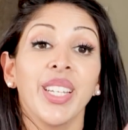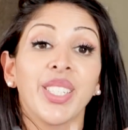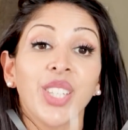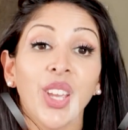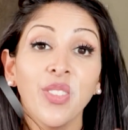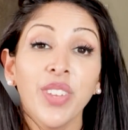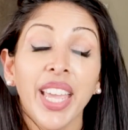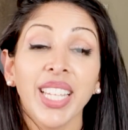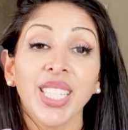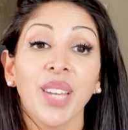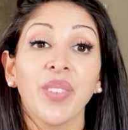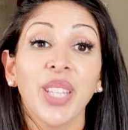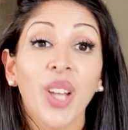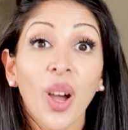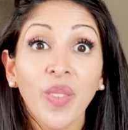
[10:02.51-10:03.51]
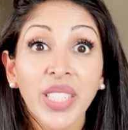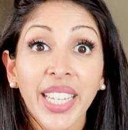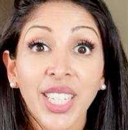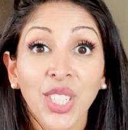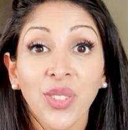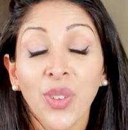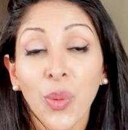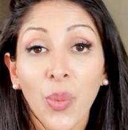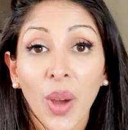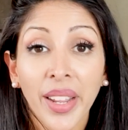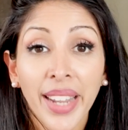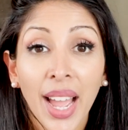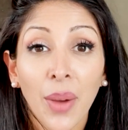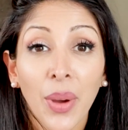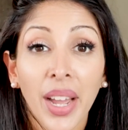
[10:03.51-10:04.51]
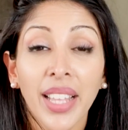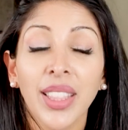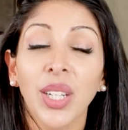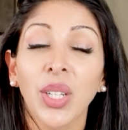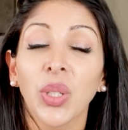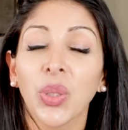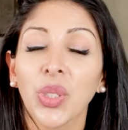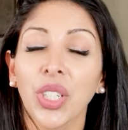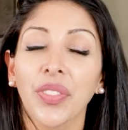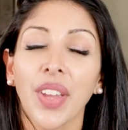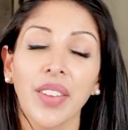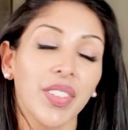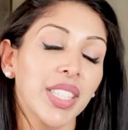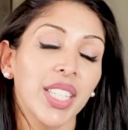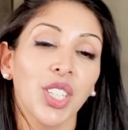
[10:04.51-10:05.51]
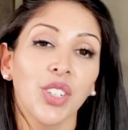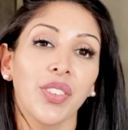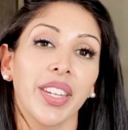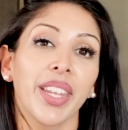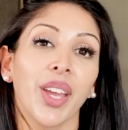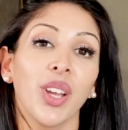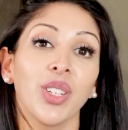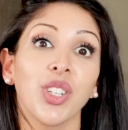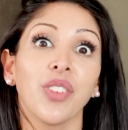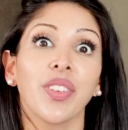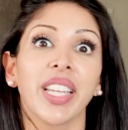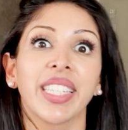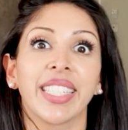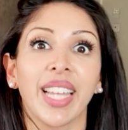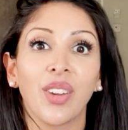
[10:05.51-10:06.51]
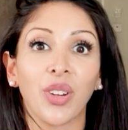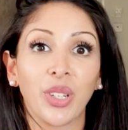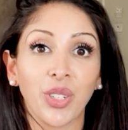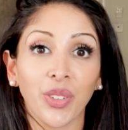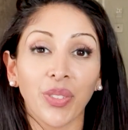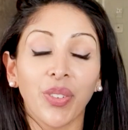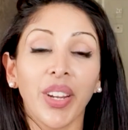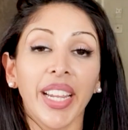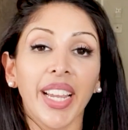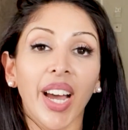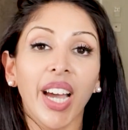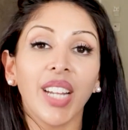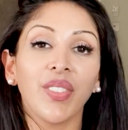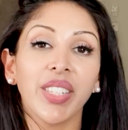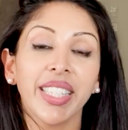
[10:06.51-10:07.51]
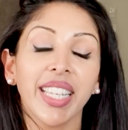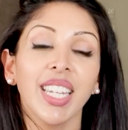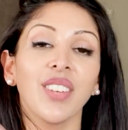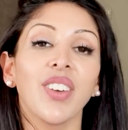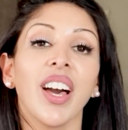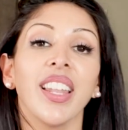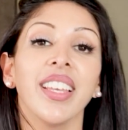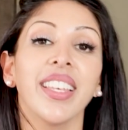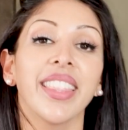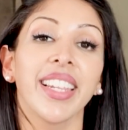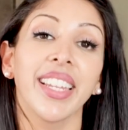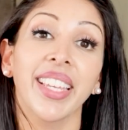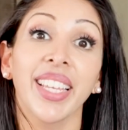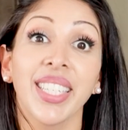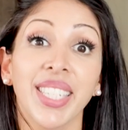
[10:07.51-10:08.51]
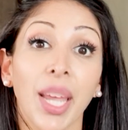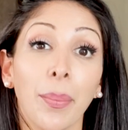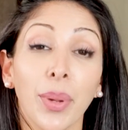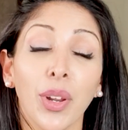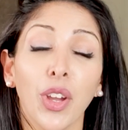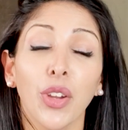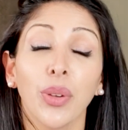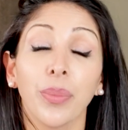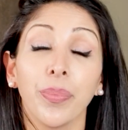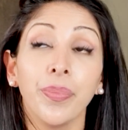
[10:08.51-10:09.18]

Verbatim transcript: Don't forget, I'm in the comment section for one hour at the launch of every single video. Don't forget to download your free guide for Skin of Color. The link is down below.